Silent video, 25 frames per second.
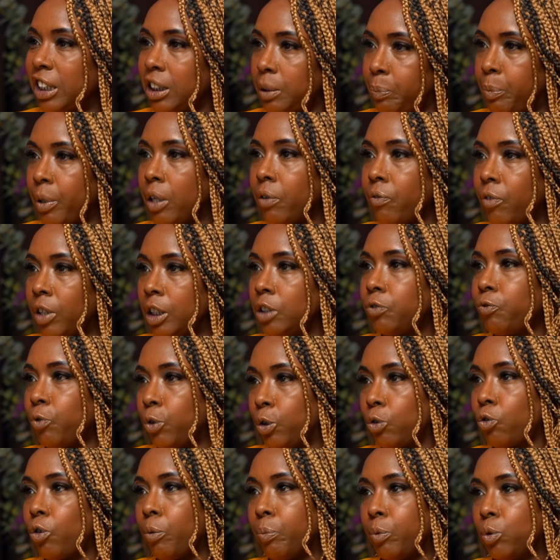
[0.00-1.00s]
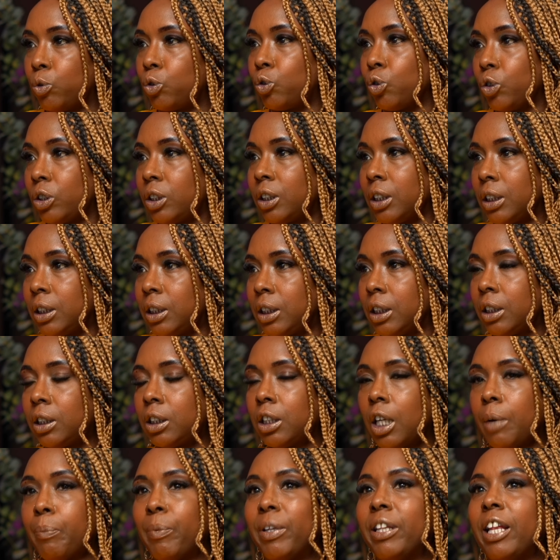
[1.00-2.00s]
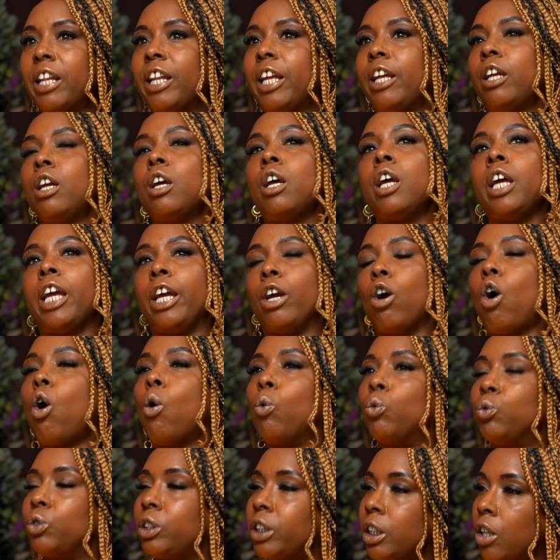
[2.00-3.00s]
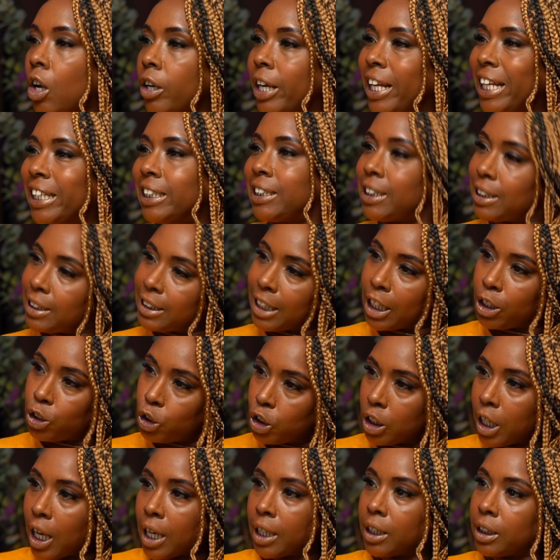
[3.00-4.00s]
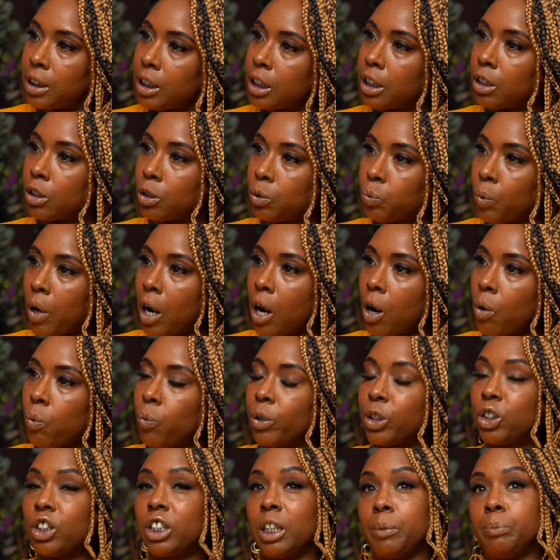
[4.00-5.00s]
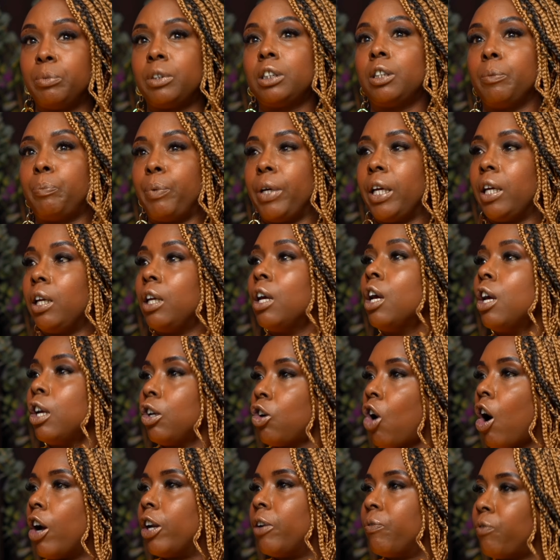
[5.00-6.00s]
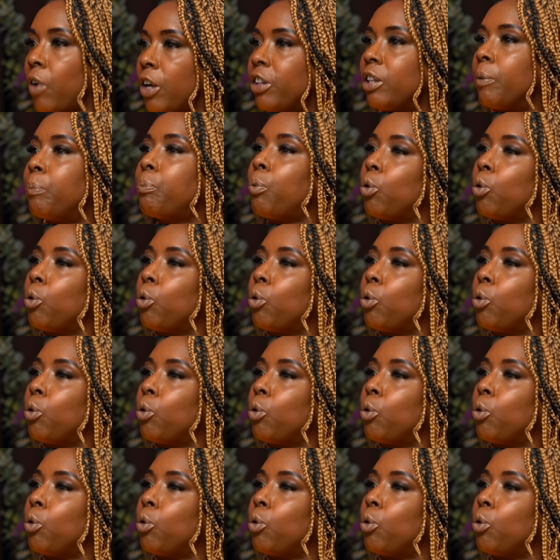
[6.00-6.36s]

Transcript: experience through the criminal justice mm. system. And mm. then it, it hones in on intersectionality as well, which seems yep. to be kind of like